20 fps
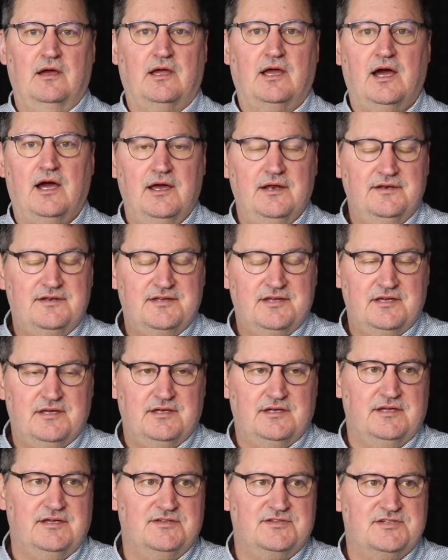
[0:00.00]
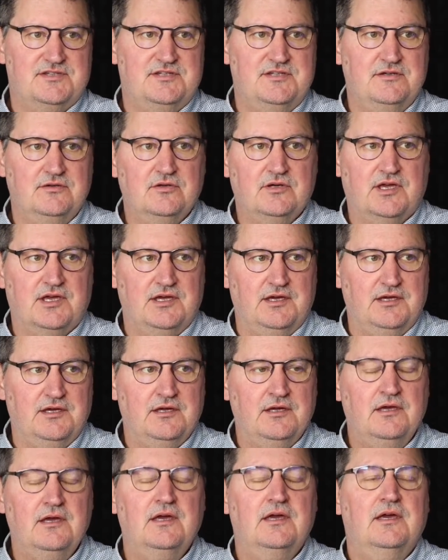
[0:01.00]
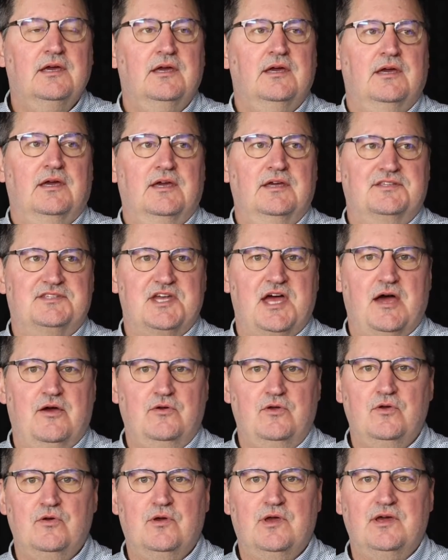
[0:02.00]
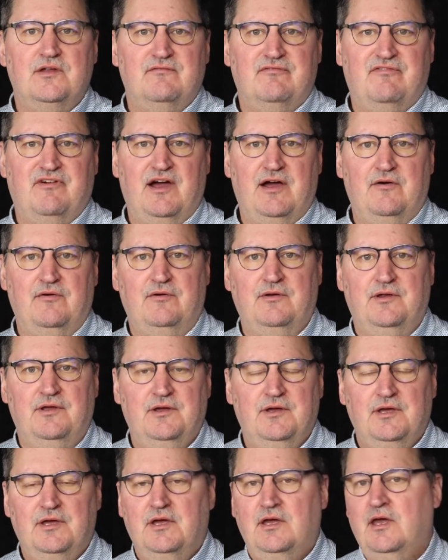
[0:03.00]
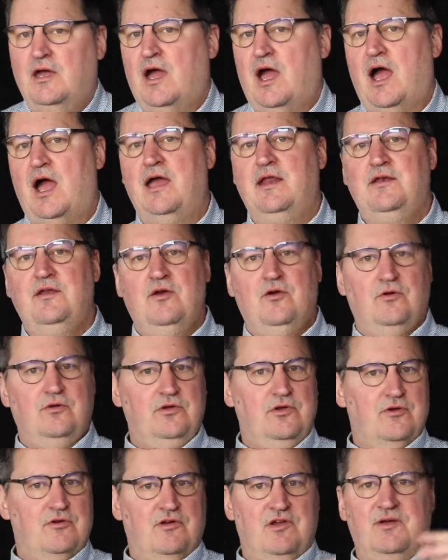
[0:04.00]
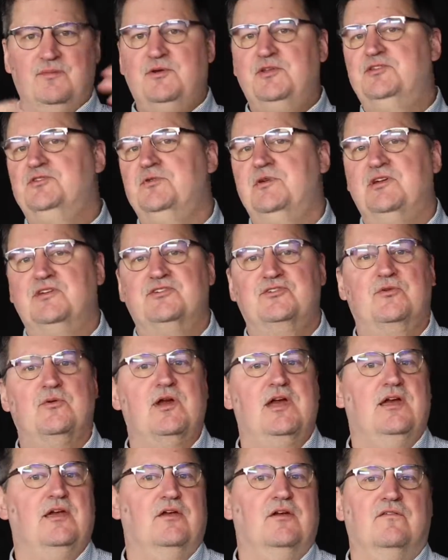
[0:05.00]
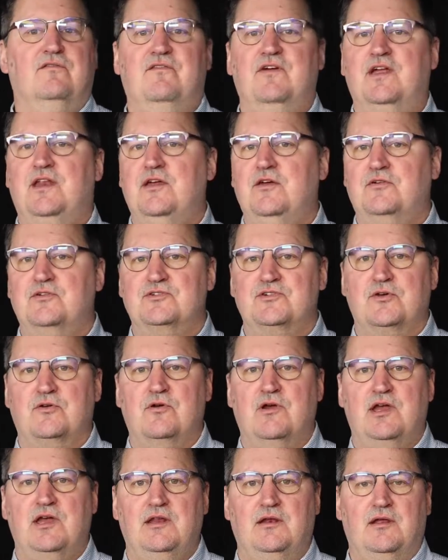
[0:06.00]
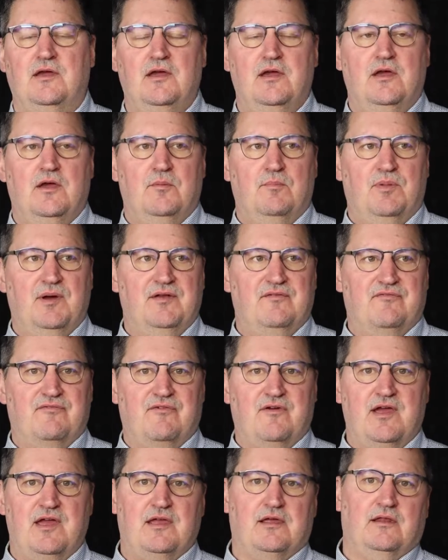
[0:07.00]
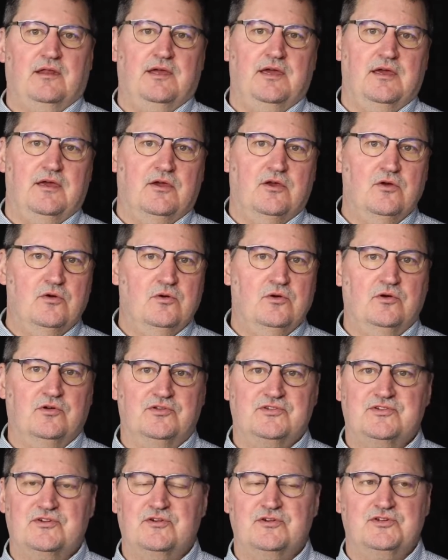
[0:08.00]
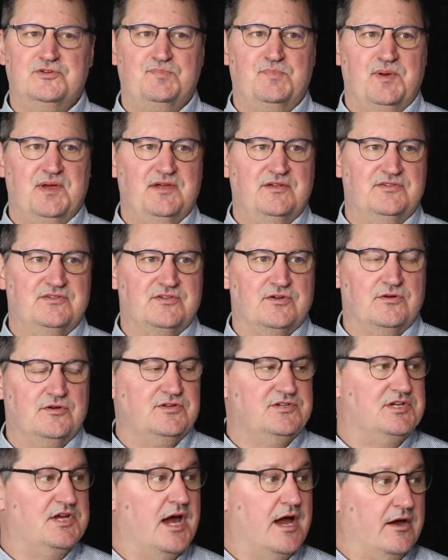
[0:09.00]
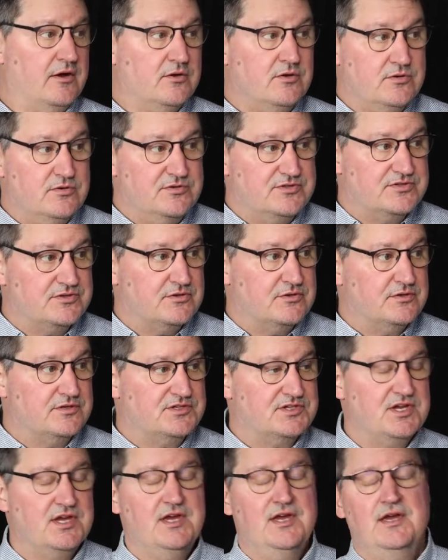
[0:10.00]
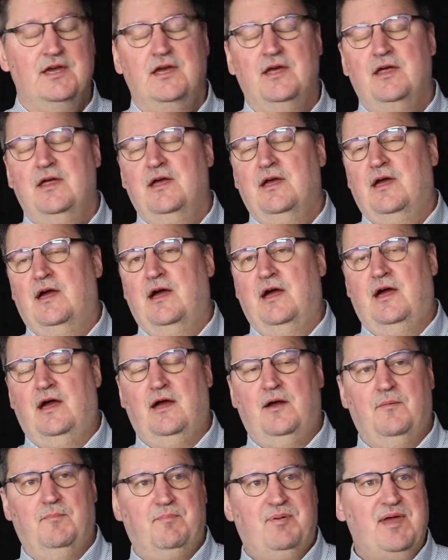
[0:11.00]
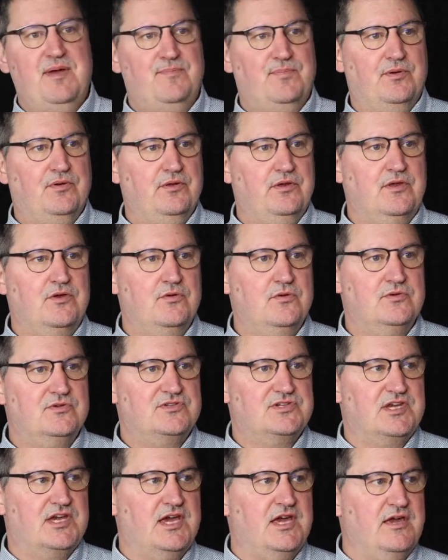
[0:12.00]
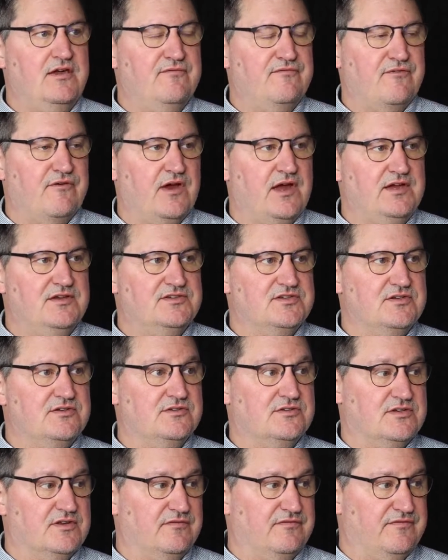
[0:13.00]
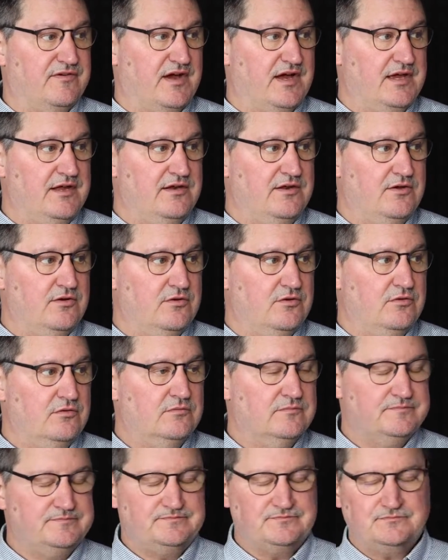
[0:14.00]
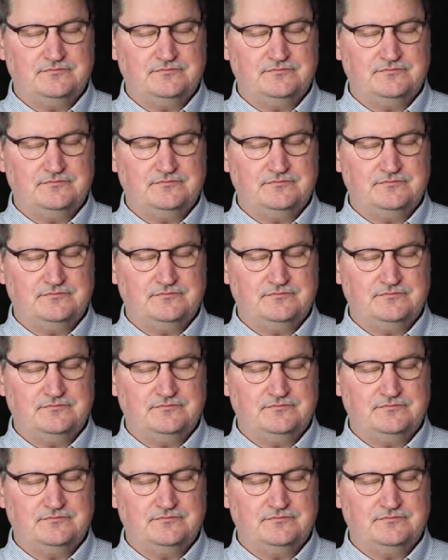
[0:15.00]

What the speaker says: Content is still king. It's how you get found. I know your imagery is great, your videos are great, but frankly, Google search, Bing search, Yahoo search, people use key phrases to find you.